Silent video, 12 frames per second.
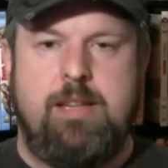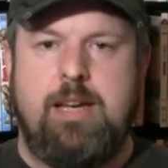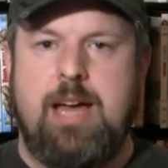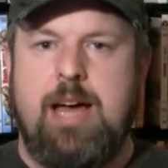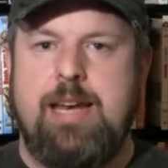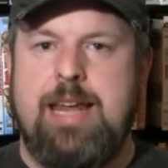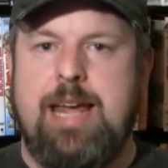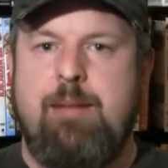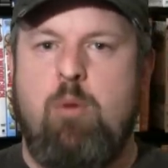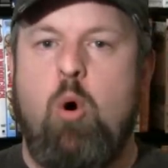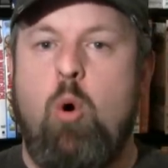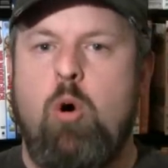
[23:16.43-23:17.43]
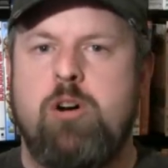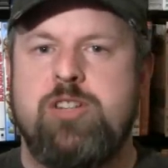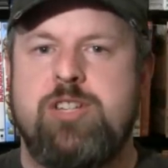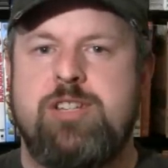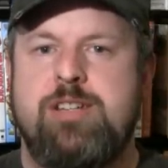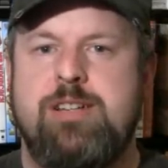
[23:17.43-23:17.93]
goddamn
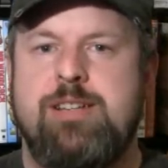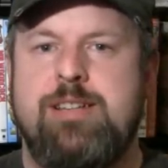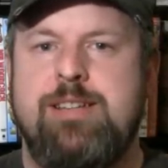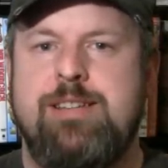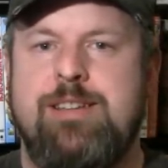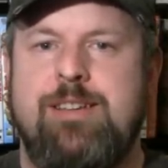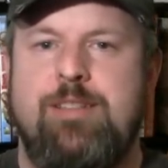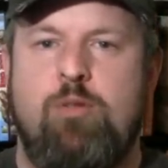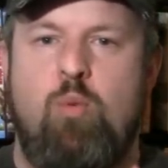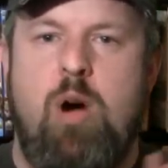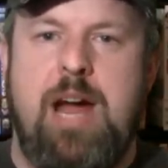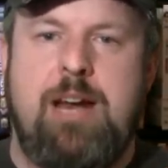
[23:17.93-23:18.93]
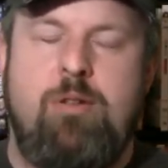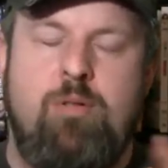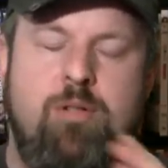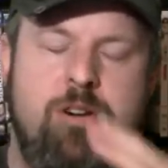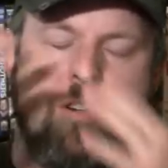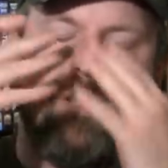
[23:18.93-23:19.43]
horse, the white
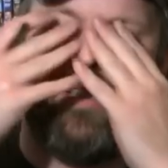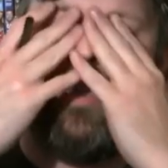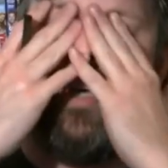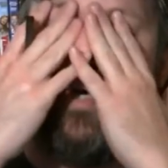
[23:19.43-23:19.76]
horse,